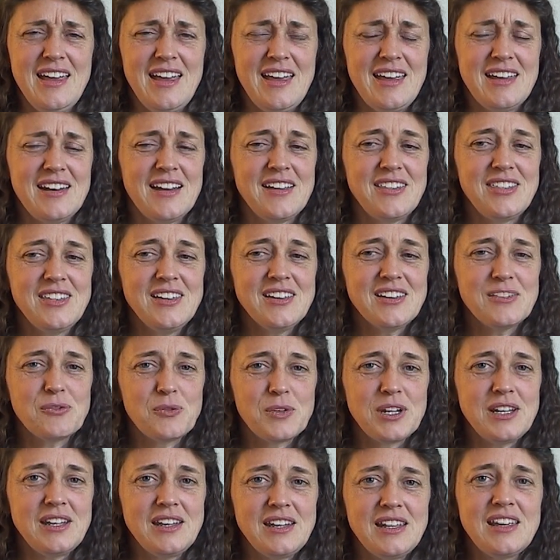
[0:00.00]
And I think
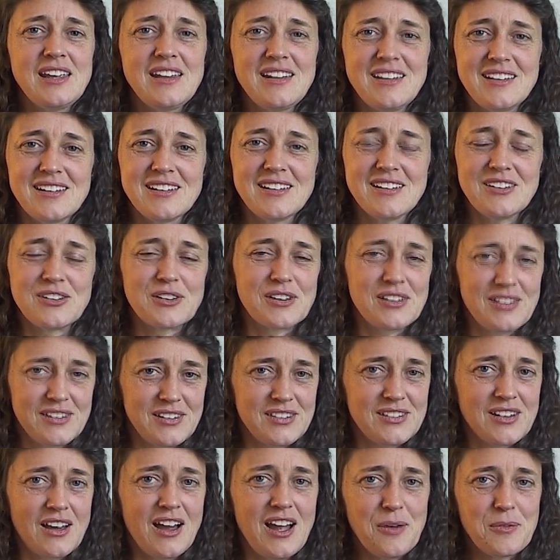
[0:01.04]
we need, or at
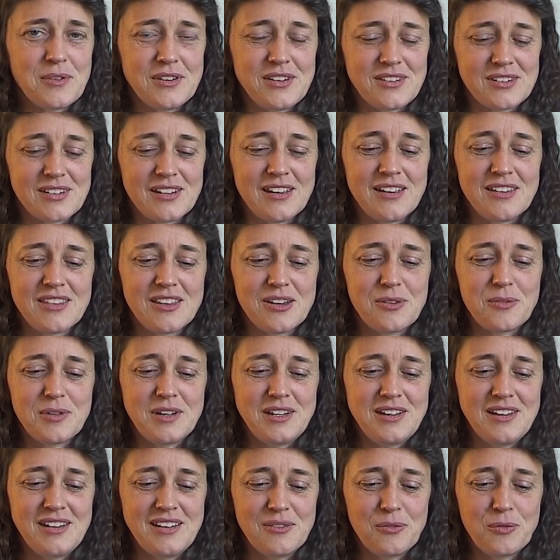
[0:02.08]
least I would say, that
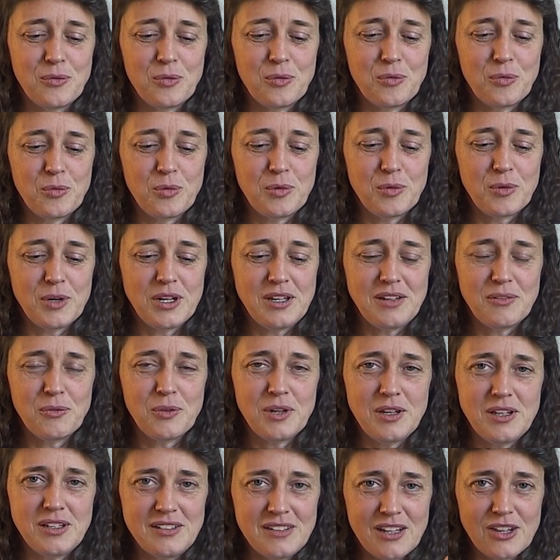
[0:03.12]

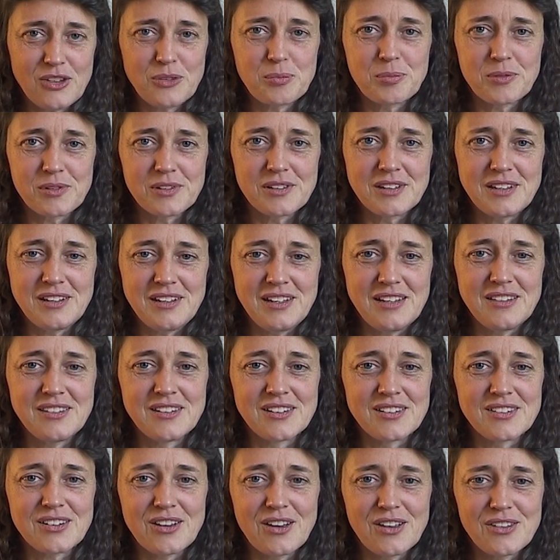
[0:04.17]
we desperately need
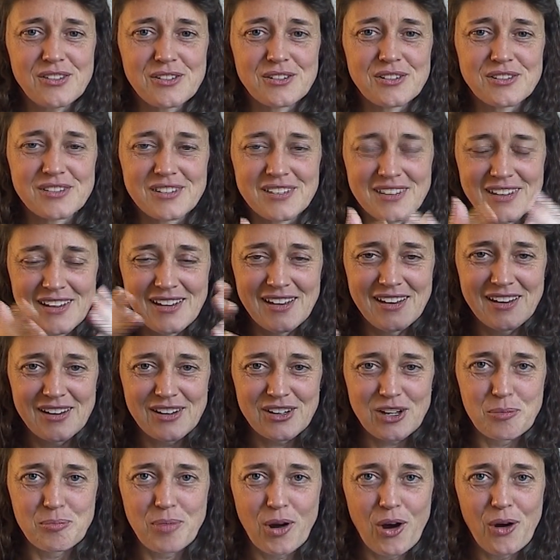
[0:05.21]
this other
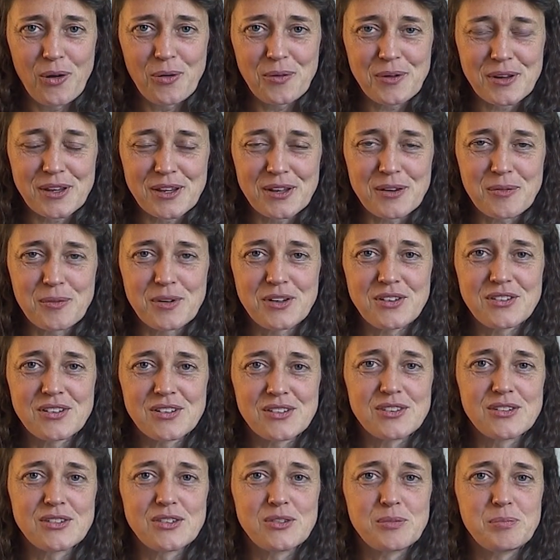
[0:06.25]
component, which
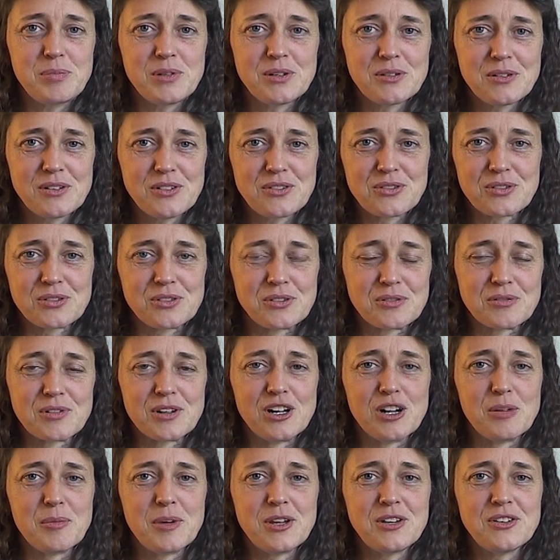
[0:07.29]
is the spiritual
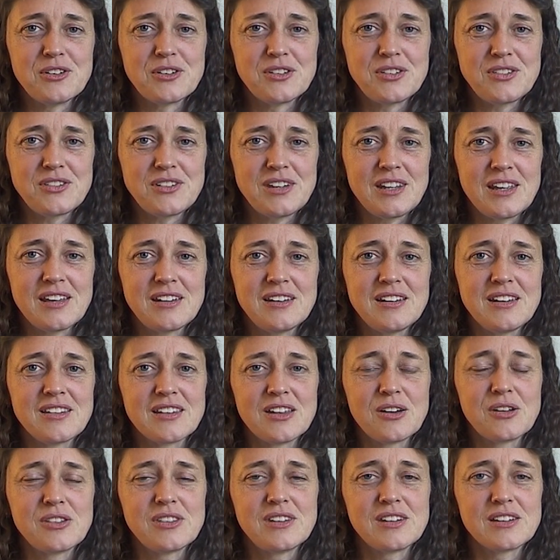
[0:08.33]
realm, understanding
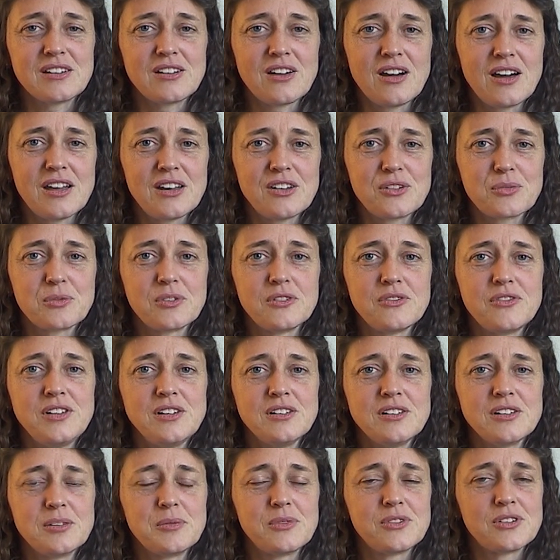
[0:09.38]
that God has
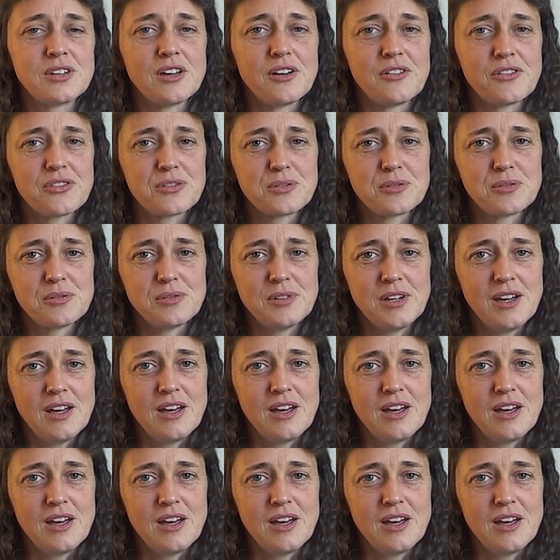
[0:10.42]
revealed himself through